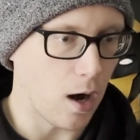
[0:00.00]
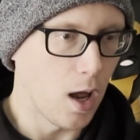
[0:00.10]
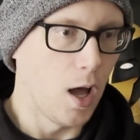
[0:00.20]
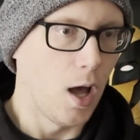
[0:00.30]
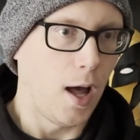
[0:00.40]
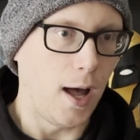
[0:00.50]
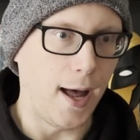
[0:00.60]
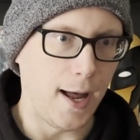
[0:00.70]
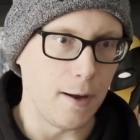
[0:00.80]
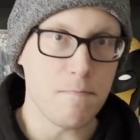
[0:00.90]
are
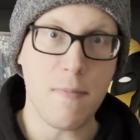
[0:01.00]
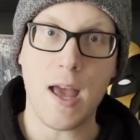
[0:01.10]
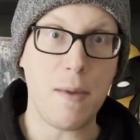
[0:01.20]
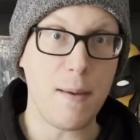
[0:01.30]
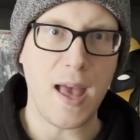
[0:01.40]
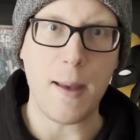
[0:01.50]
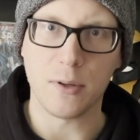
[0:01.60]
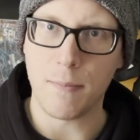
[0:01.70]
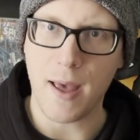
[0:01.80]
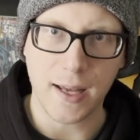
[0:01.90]
maybe
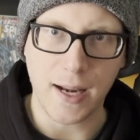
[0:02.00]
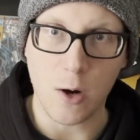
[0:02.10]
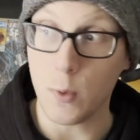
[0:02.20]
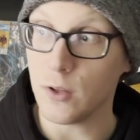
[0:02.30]
able to make it out.